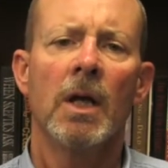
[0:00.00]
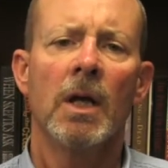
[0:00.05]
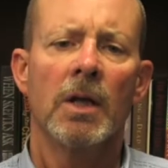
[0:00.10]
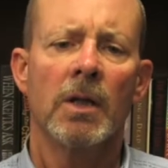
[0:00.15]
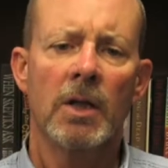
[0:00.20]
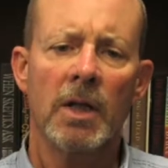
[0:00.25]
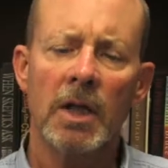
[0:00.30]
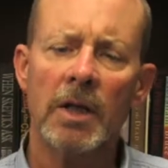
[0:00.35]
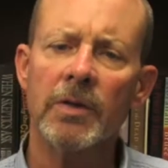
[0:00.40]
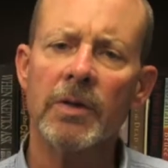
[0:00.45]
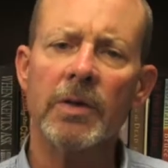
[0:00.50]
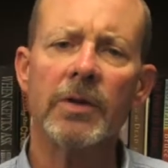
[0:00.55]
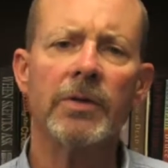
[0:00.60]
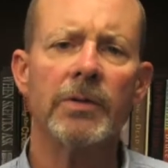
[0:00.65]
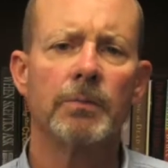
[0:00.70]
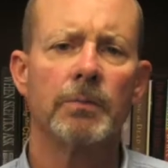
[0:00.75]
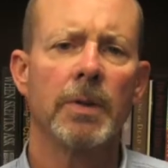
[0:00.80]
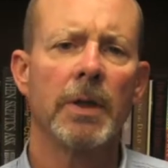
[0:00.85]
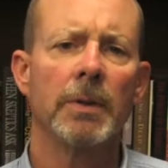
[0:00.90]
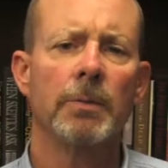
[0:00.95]
You get these
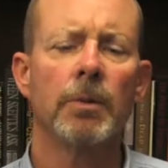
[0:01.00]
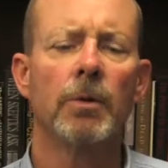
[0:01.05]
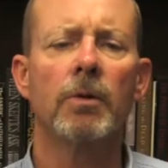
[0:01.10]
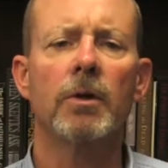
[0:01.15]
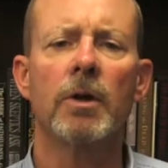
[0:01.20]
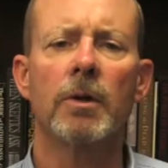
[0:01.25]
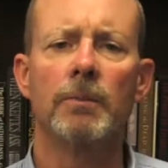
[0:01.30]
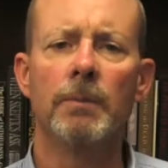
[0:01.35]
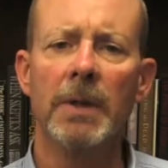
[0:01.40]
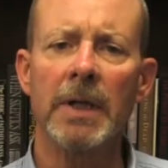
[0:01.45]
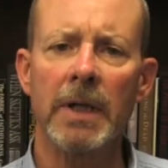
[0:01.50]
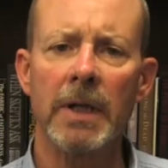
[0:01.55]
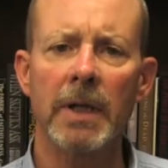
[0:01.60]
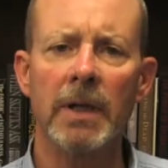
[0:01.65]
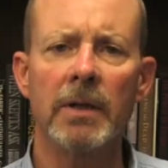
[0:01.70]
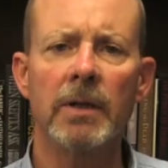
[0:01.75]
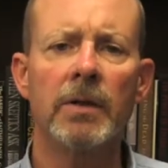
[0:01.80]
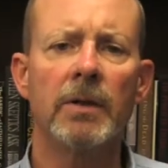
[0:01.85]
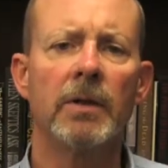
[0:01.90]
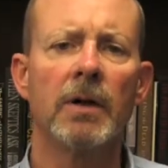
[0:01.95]
people
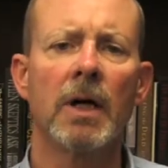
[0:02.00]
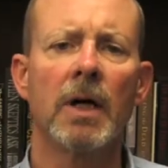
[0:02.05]
committed.